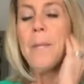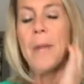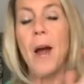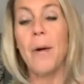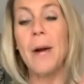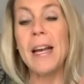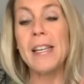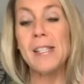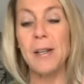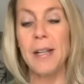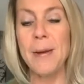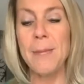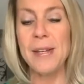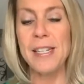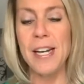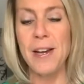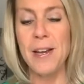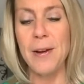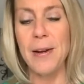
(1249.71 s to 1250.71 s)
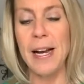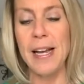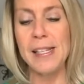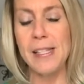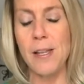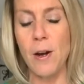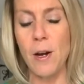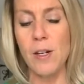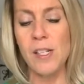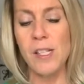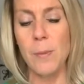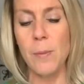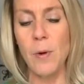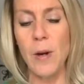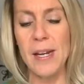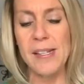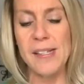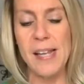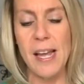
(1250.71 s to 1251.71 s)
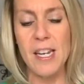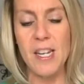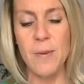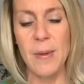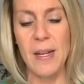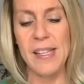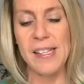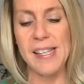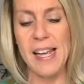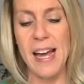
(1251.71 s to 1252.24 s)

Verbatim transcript: Okay, so let me tell you guys, there are some great sentiments